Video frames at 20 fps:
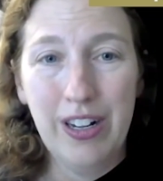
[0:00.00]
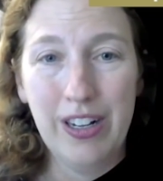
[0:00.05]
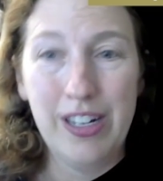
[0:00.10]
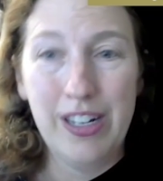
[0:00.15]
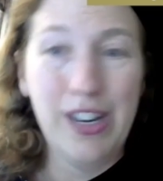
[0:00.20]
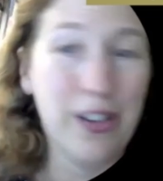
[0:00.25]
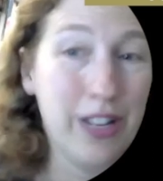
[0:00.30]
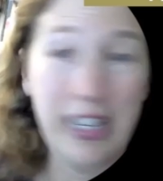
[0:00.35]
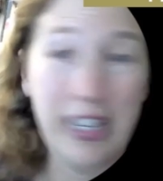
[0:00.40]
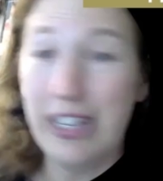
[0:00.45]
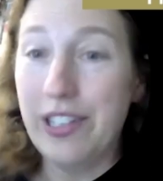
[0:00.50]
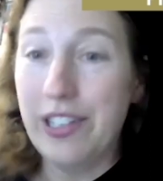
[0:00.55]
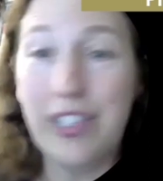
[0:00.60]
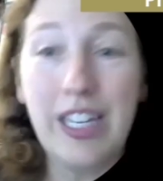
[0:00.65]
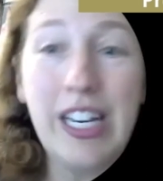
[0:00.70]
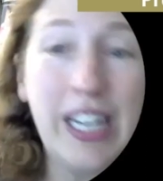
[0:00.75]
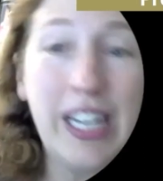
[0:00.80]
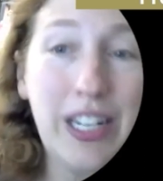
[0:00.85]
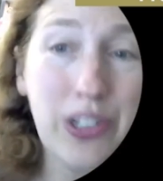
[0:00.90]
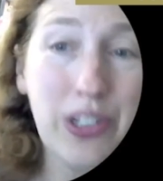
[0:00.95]
The
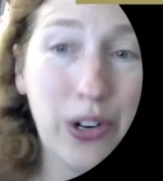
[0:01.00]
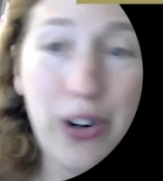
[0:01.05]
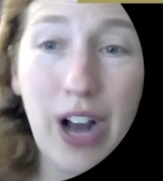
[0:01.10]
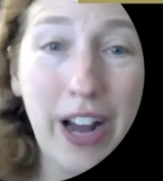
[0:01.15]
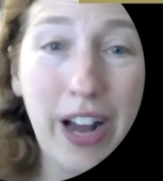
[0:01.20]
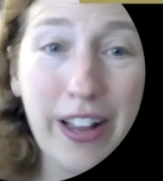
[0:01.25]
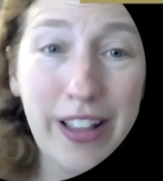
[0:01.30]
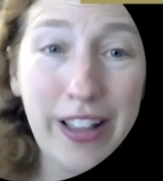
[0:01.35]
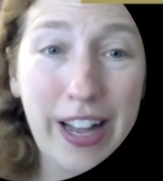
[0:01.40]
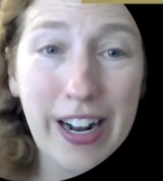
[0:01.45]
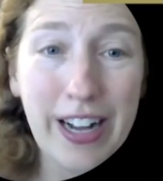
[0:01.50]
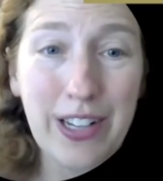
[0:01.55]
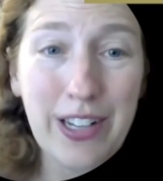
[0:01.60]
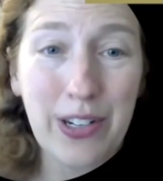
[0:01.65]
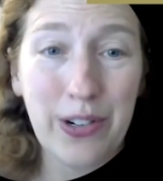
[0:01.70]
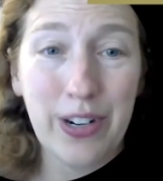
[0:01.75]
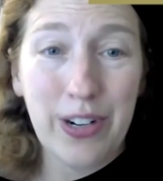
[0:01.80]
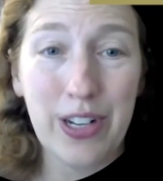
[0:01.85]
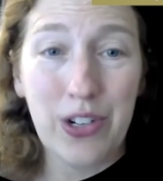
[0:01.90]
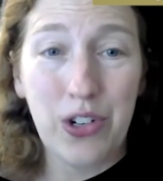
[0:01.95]
Yazidis are not in that high
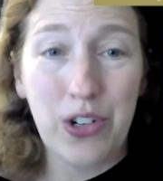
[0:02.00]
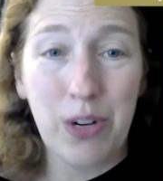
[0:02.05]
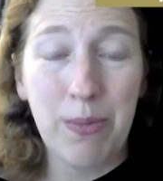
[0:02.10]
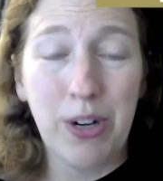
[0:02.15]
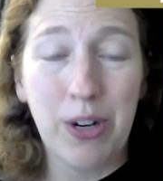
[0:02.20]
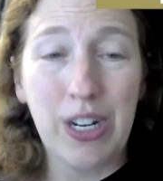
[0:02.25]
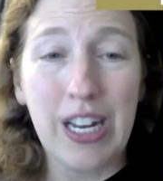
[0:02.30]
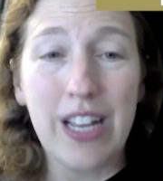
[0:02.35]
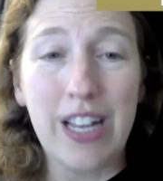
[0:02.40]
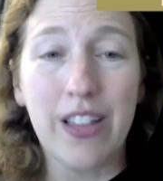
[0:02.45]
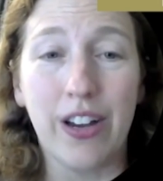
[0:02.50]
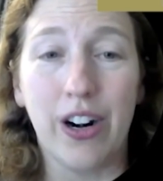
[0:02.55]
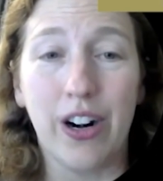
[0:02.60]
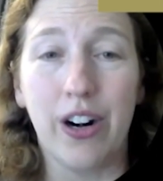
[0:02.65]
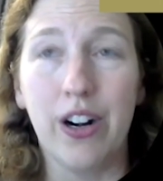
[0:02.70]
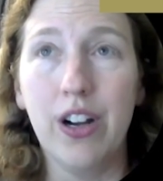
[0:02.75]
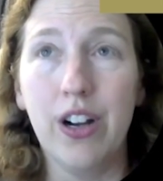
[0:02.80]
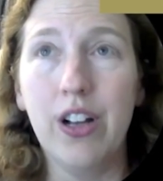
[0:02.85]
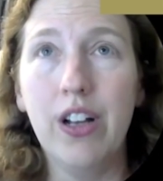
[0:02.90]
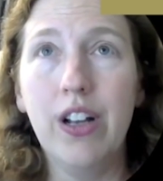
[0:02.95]
school history book
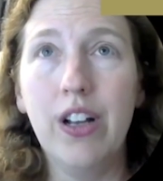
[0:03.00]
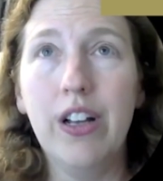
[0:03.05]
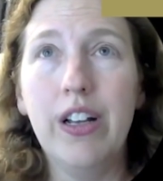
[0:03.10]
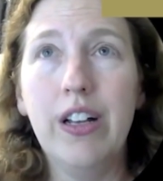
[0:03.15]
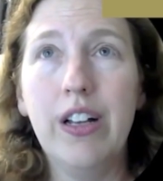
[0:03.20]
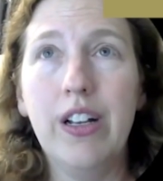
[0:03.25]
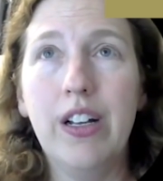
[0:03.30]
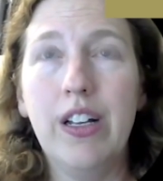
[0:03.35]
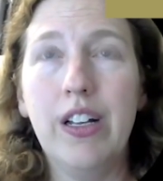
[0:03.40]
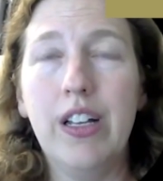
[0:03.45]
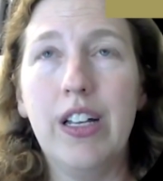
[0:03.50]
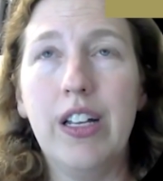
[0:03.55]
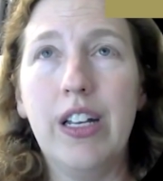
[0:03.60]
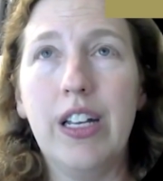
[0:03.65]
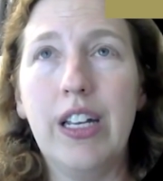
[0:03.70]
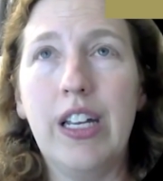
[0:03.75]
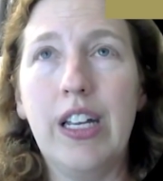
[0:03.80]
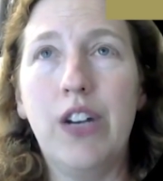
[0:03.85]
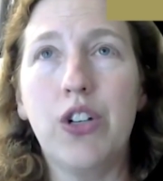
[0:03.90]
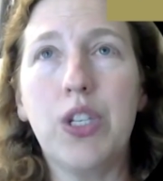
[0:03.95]
either.
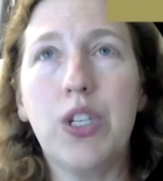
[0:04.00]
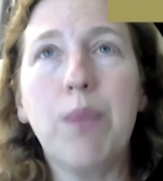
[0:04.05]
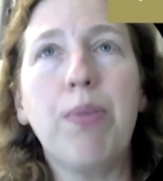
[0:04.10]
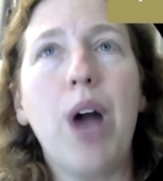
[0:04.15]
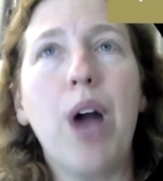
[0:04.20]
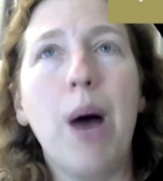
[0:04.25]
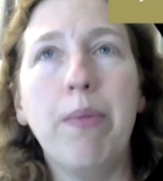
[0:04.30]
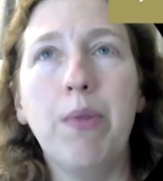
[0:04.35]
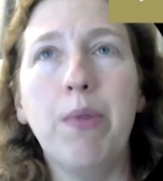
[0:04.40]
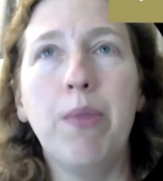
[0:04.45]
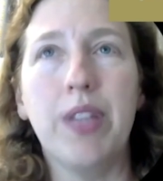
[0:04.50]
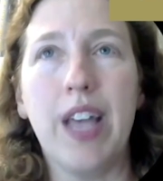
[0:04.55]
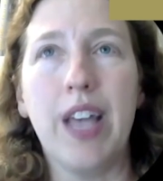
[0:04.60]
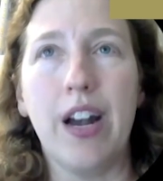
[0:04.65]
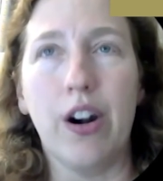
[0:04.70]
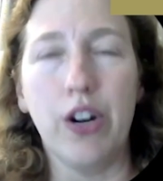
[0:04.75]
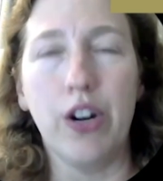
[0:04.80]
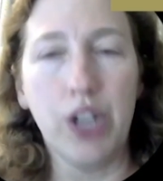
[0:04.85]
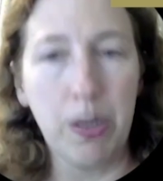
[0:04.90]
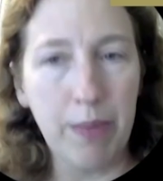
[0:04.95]
Here's the problem with that
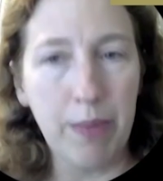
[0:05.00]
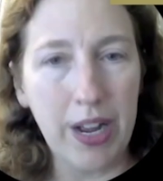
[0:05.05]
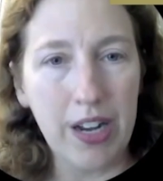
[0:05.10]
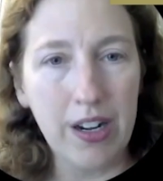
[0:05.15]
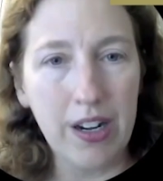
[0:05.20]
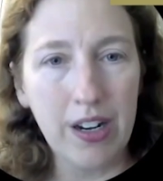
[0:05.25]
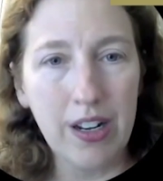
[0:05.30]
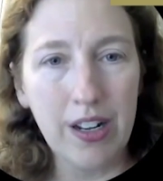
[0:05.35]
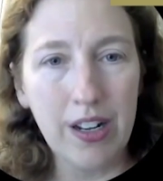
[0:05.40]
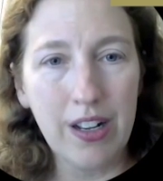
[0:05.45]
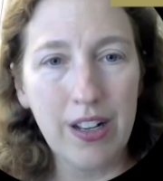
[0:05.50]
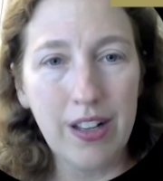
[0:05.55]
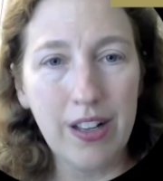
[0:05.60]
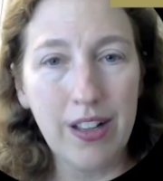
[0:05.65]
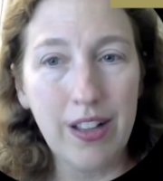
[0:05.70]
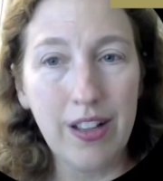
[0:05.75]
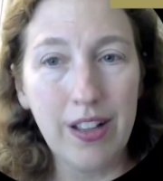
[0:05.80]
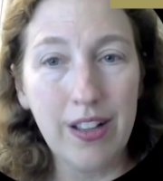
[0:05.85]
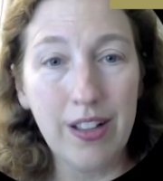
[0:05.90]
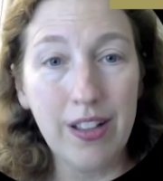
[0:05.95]
argument.
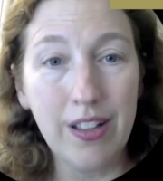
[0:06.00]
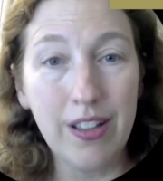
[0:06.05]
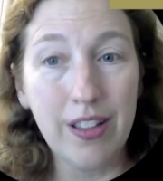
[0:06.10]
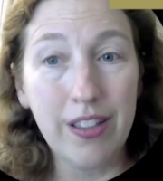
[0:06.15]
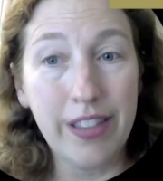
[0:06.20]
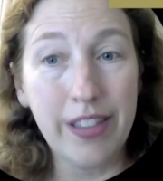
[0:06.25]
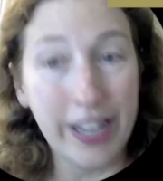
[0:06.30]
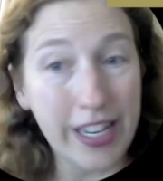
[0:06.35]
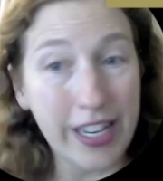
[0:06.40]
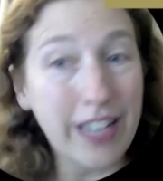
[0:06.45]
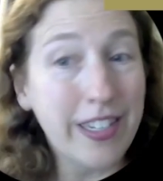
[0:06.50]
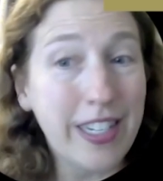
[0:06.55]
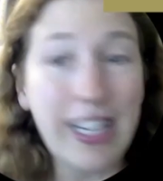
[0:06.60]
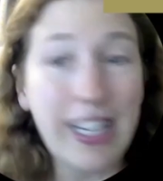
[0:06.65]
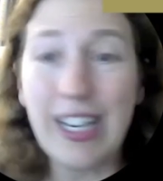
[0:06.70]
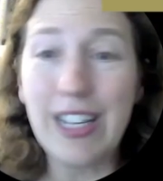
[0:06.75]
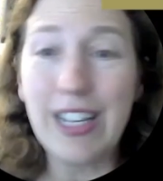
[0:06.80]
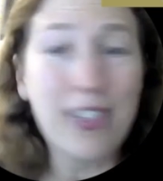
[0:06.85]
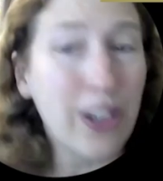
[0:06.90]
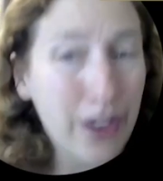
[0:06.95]
The
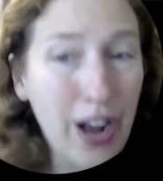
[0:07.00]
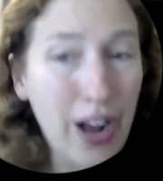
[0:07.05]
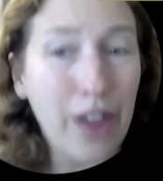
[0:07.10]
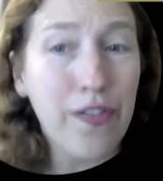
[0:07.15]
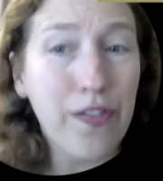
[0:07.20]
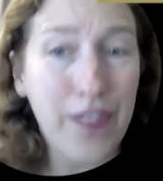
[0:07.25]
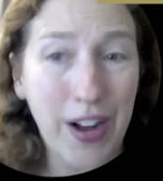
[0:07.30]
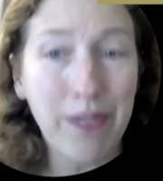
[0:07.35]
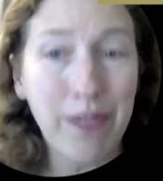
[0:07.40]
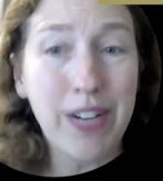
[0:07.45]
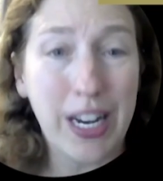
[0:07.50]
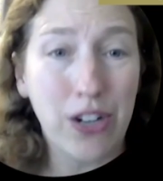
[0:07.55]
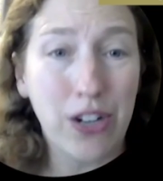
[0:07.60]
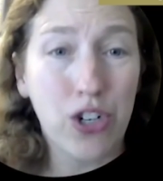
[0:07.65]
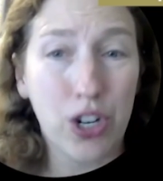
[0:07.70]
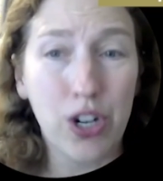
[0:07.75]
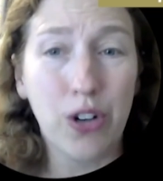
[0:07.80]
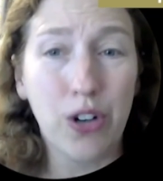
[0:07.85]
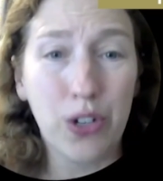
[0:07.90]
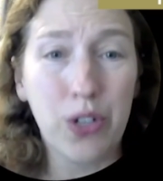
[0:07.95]
Yazidis are not
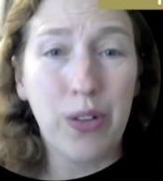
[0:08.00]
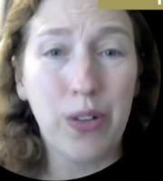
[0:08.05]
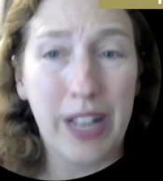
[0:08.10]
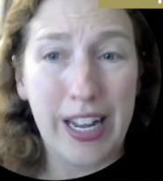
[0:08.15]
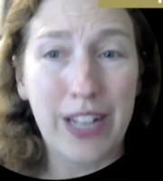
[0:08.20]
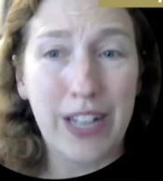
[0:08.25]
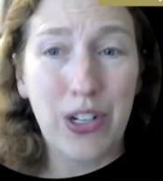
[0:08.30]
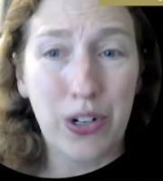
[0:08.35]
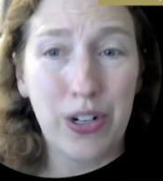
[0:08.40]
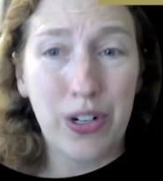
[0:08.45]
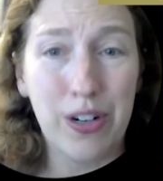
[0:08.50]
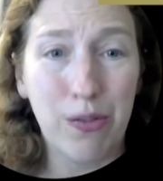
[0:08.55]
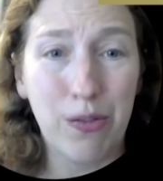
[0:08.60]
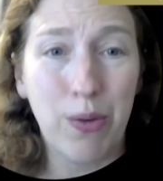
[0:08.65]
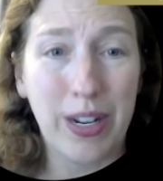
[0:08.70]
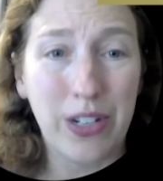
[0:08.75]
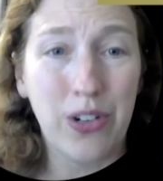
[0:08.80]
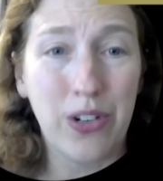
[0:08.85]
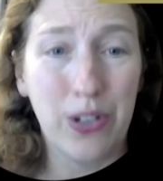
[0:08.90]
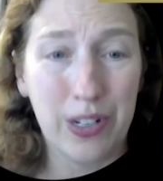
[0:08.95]
foundational to the history of
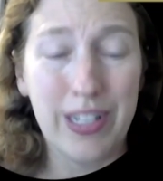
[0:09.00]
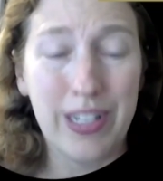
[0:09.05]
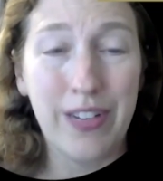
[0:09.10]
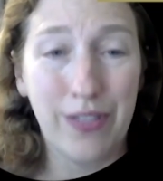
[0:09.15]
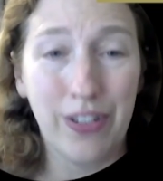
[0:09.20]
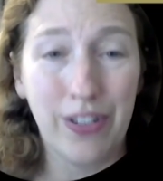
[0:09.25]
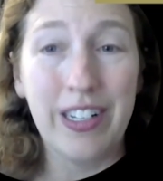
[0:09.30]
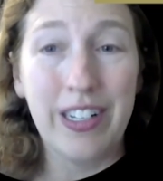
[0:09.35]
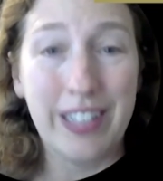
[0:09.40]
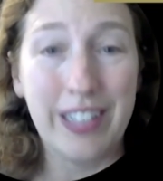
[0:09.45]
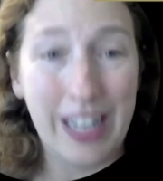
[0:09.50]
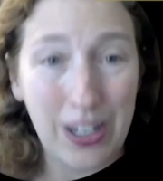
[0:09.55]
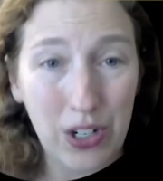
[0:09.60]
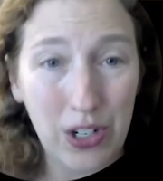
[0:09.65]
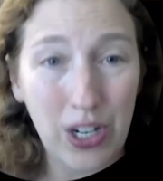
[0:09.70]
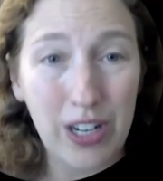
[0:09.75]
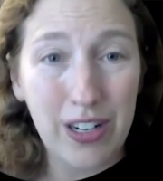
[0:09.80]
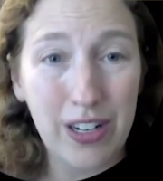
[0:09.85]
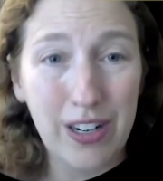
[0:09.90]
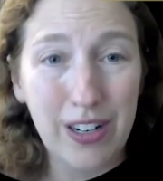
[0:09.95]
Western
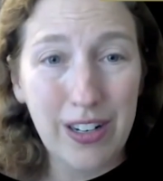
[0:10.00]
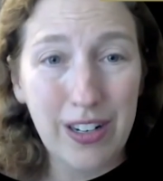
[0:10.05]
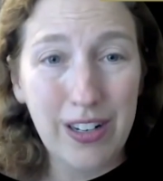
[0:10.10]
civilization.